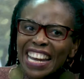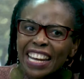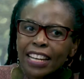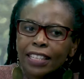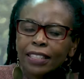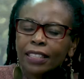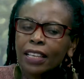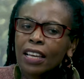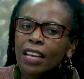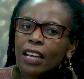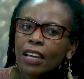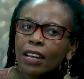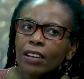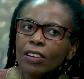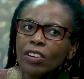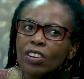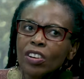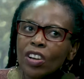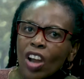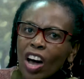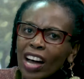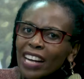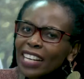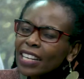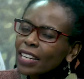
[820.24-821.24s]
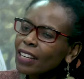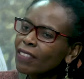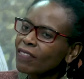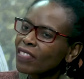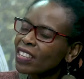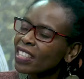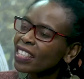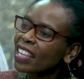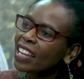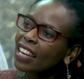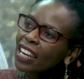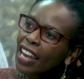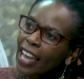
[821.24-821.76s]
is not
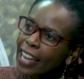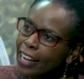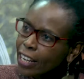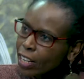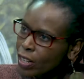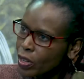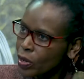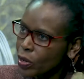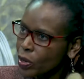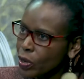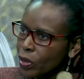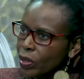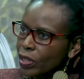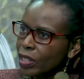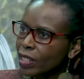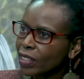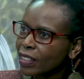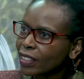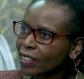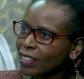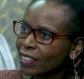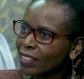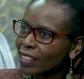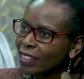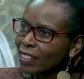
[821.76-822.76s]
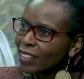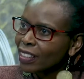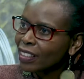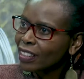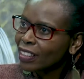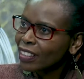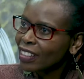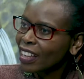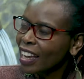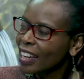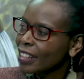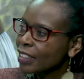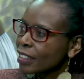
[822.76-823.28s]
even the likelihood
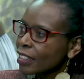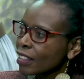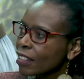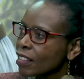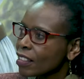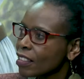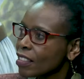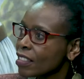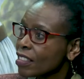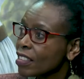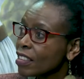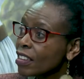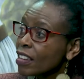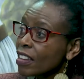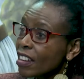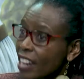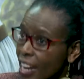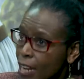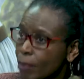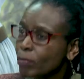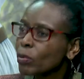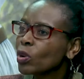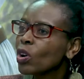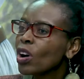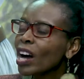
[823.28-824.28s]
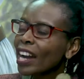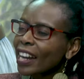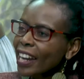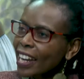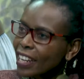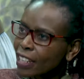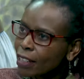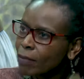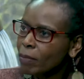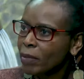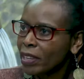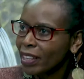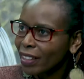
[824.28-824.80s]
that the Rainbow
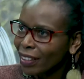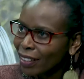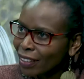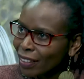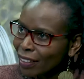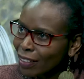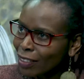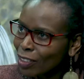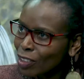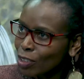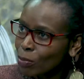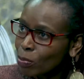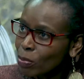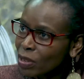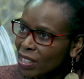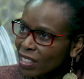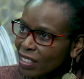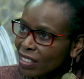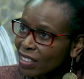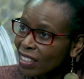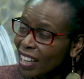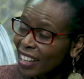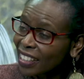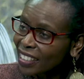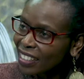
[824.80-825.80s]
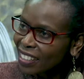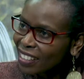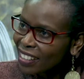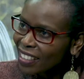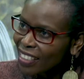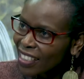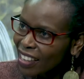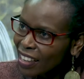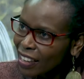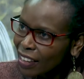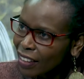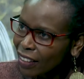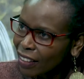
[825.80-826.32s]
Academy could be started
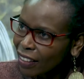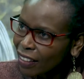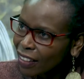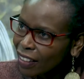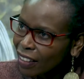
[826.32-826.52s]
there.